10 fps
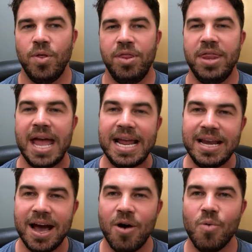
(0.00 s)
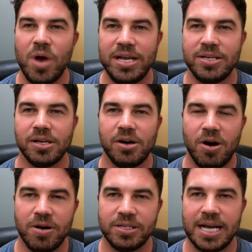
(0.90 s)
They now wait to
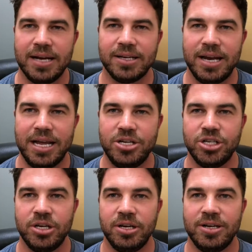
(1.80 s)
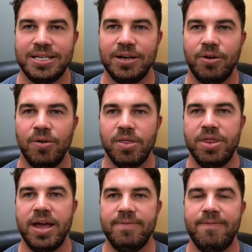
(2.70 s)
contact an agent until
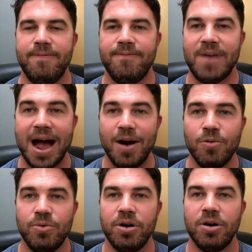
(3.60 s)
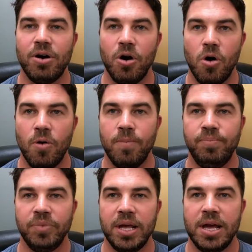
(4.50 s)
they've found a
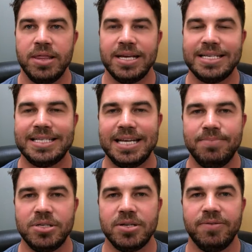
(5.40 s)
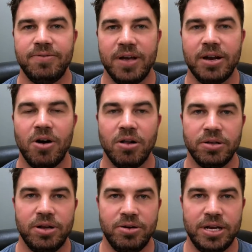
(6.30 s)
home that seems to fit all
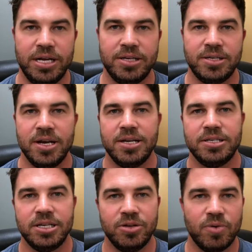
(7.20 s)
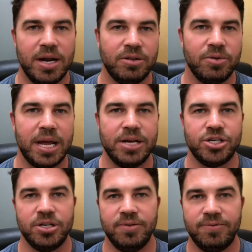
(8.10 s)
of their needs. It's in the right
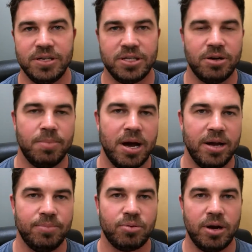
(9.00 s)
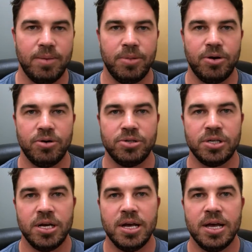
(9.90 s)
location. It fits their buying parameters.